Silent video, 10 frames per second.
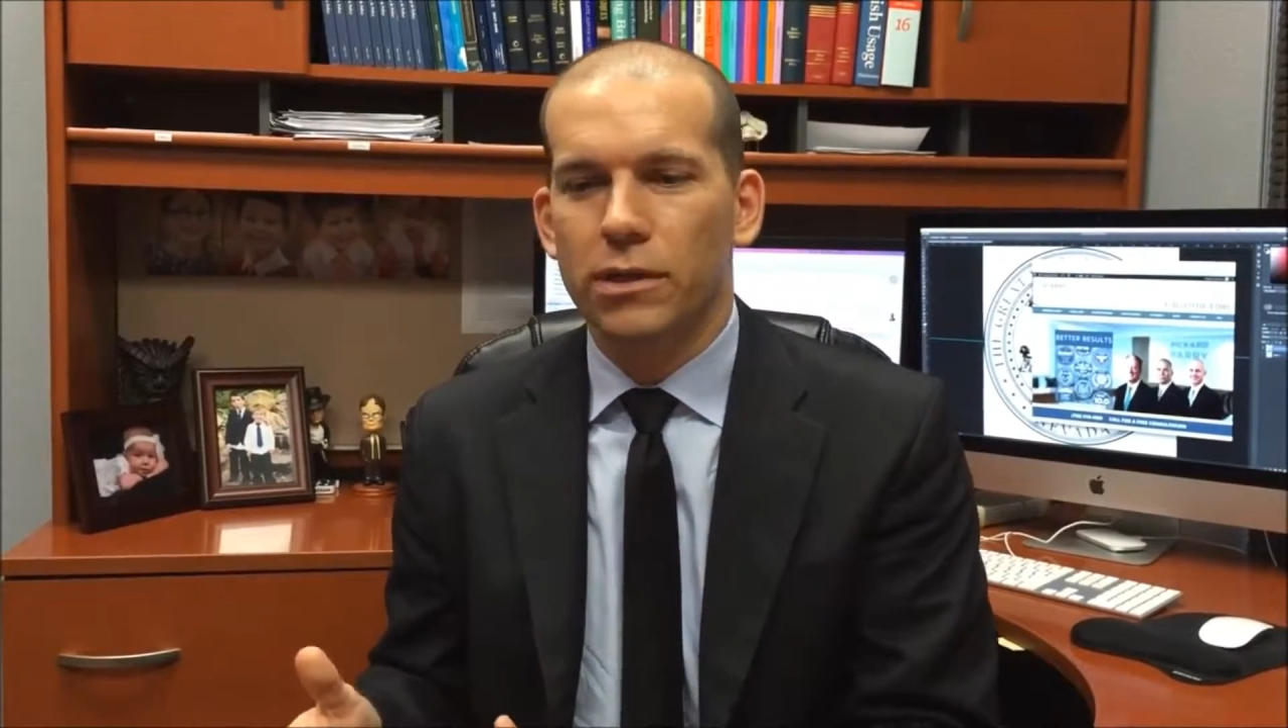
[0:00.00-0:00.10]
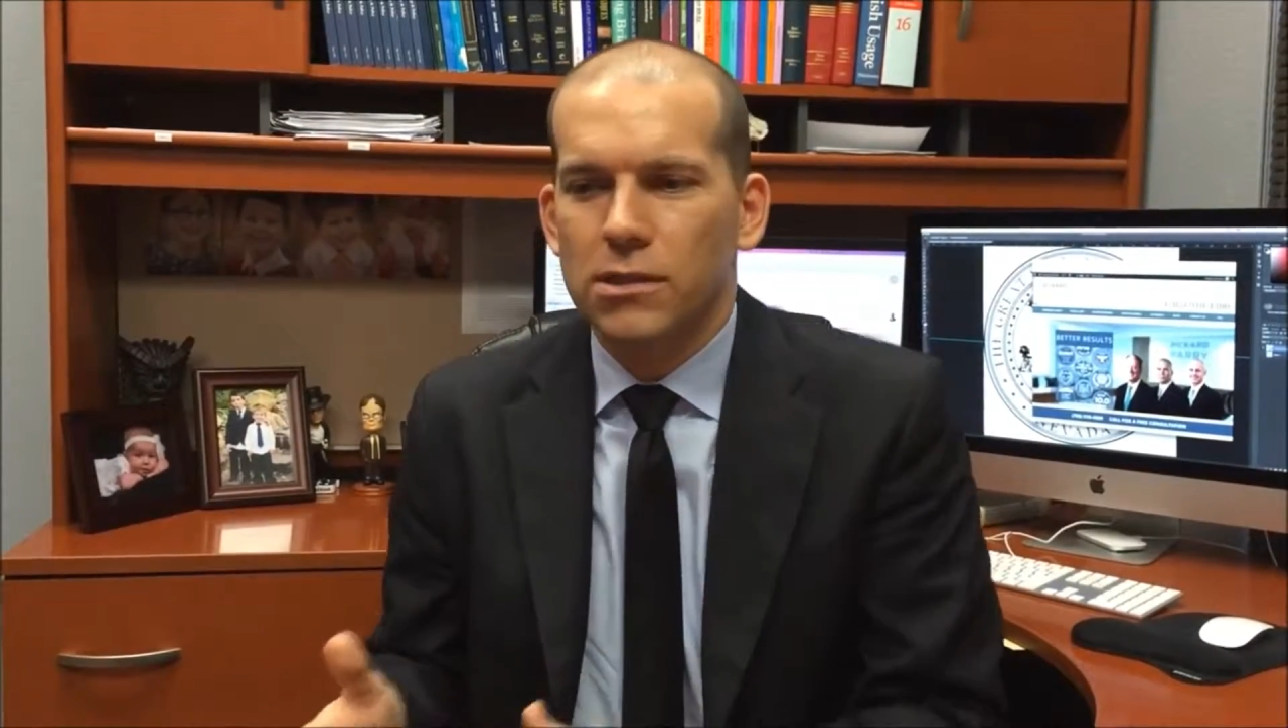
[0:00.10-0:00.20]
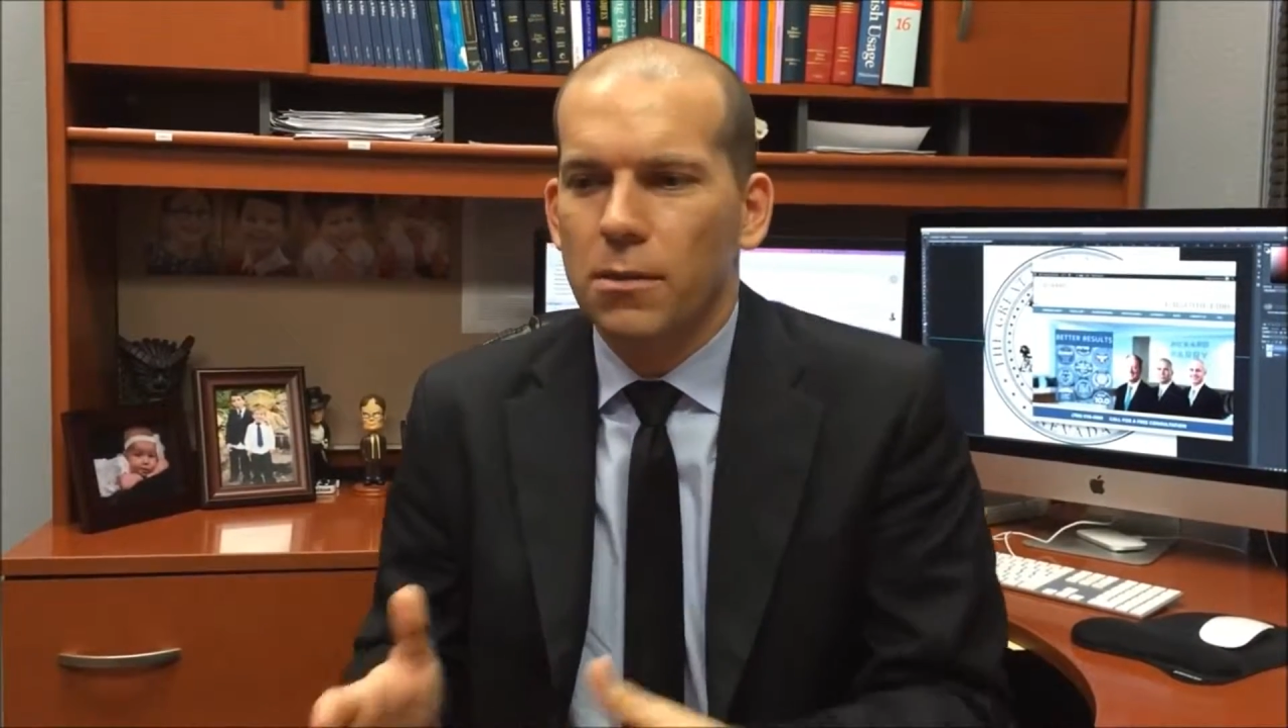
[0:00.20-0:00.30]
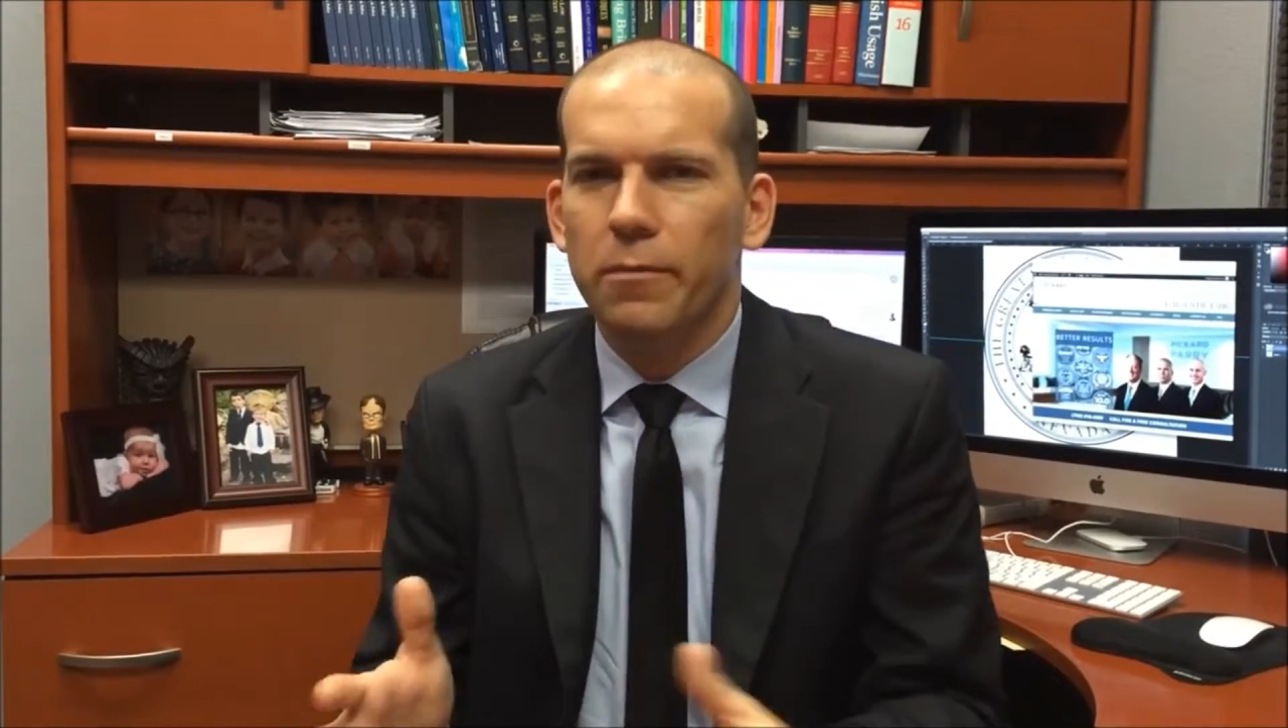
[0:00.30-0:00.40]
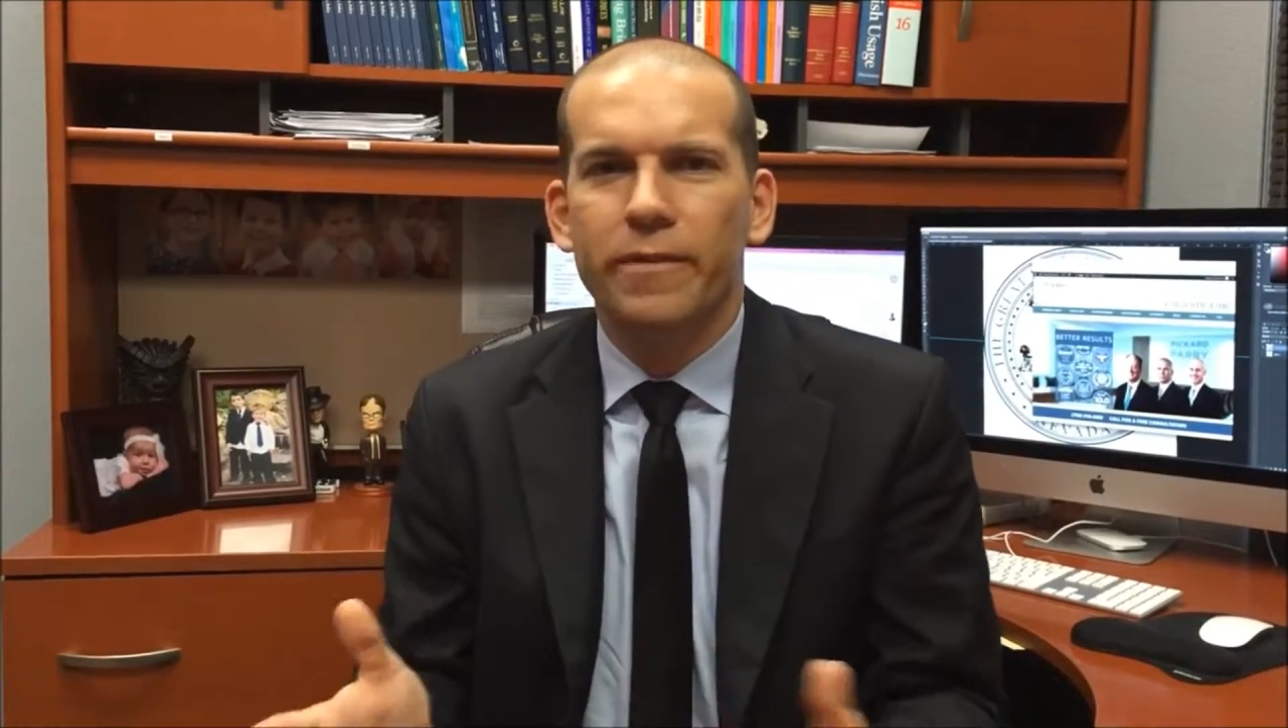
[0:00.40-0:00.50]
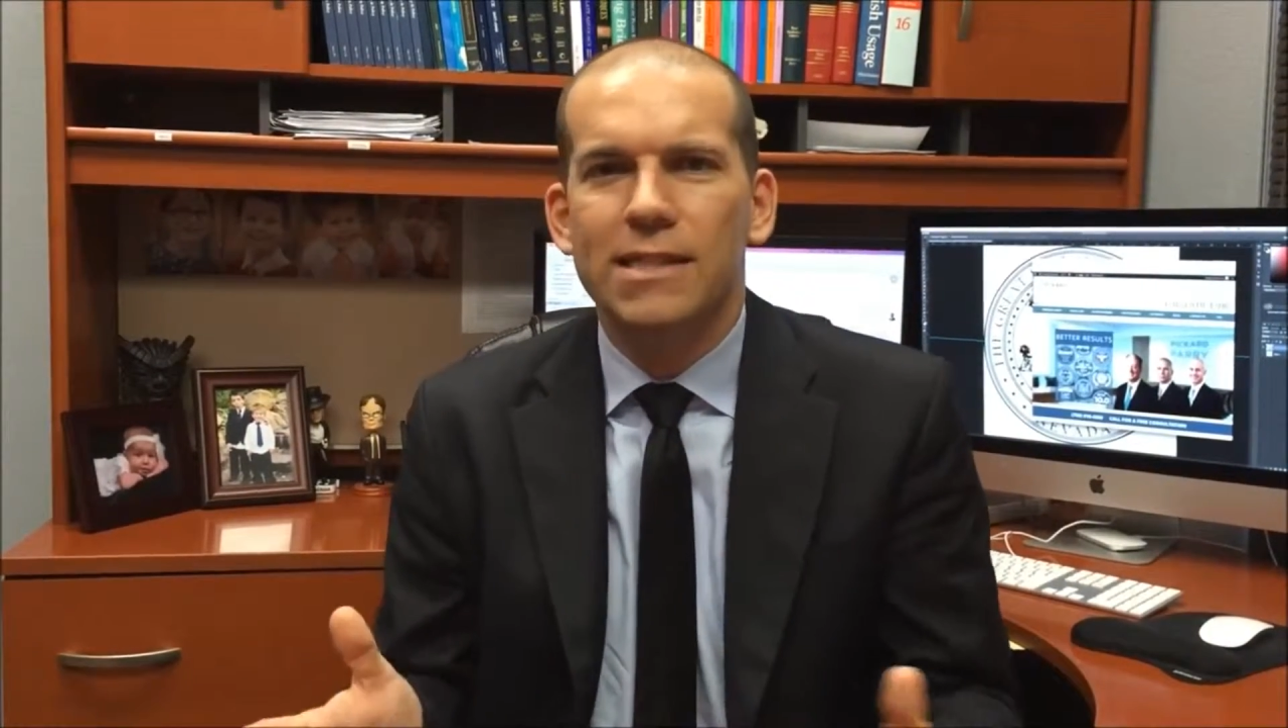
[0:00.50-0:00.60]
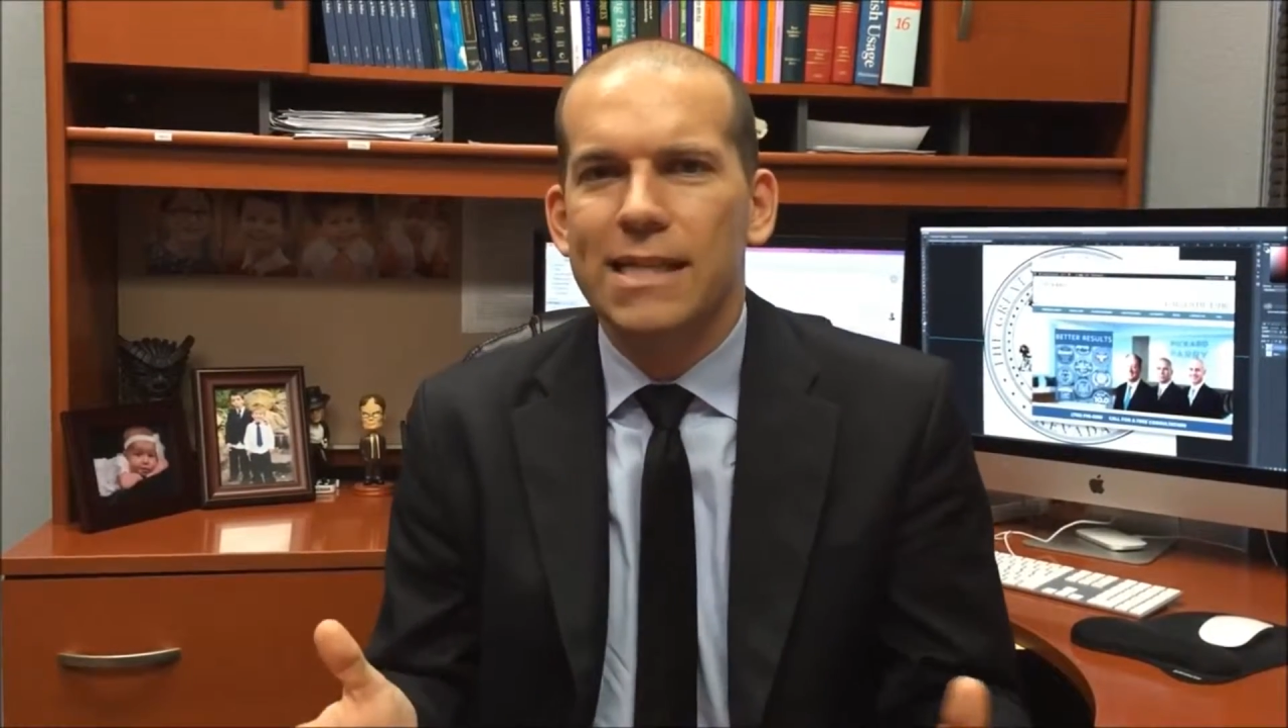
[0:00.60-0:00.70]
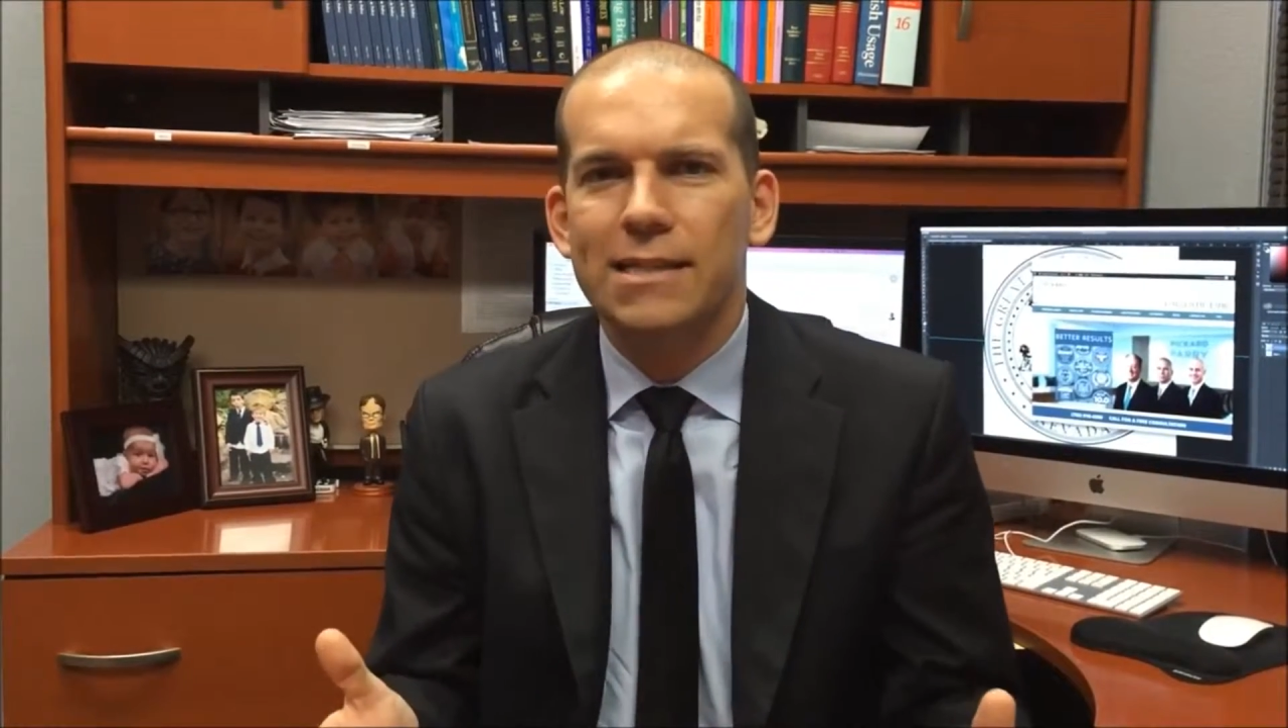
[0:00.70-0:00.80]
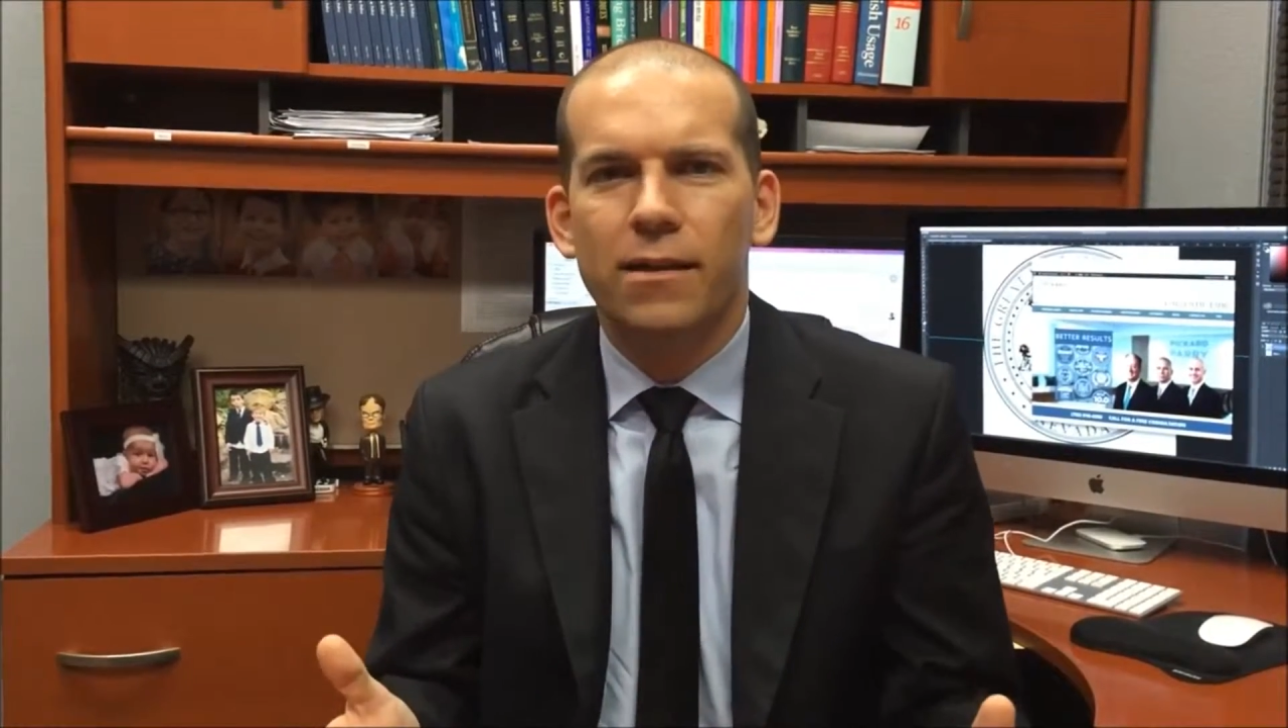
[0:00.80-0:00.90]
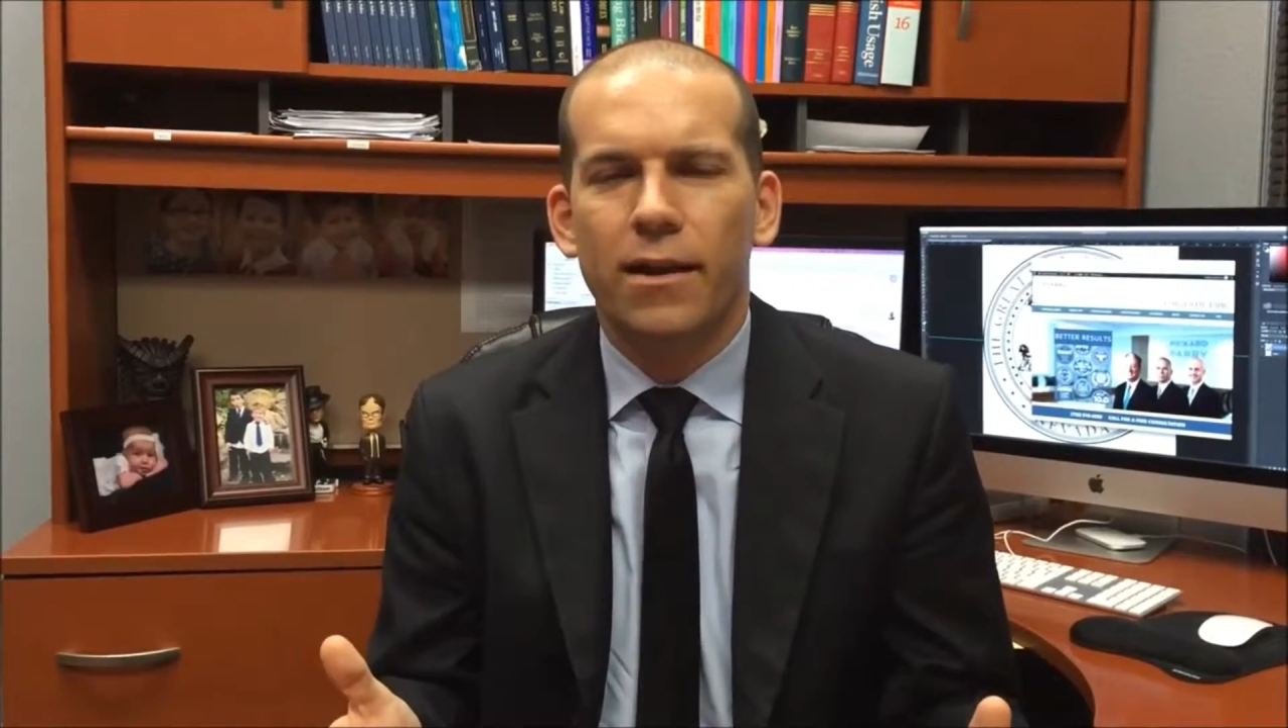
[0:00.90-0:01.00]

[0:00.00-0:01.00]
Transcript: And some of it's easy